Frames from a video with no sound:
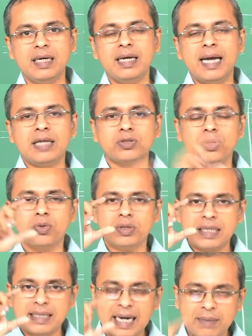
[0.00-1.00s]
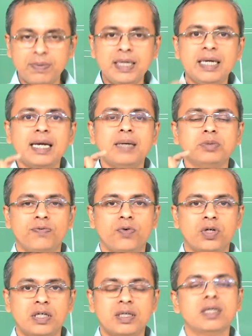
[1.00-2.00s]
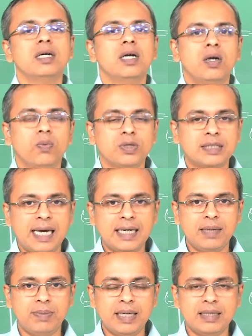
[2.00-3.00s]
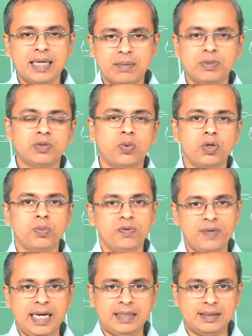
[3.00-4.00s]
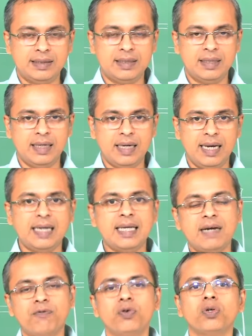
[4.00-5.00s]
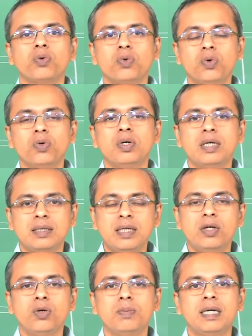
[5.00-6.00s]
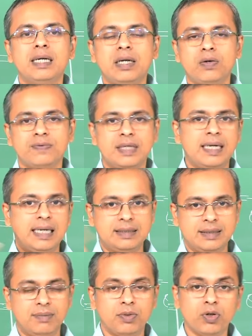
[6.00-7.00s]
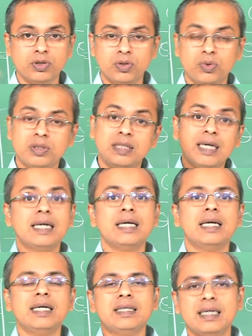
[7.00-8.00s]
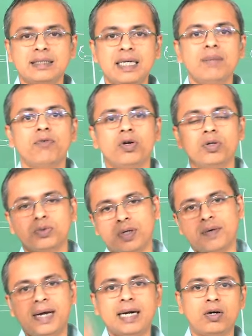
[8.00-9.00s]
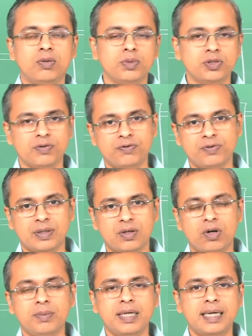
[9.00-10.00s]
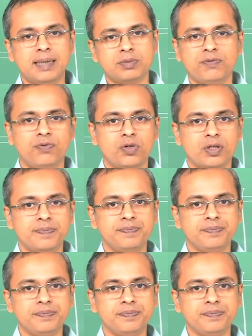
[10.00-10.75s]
and so you know that many grams of water was carried by that much volume of gas, and therefore you know the humidity of that gas, because you know theoretically that same volume should have had how many grams of water.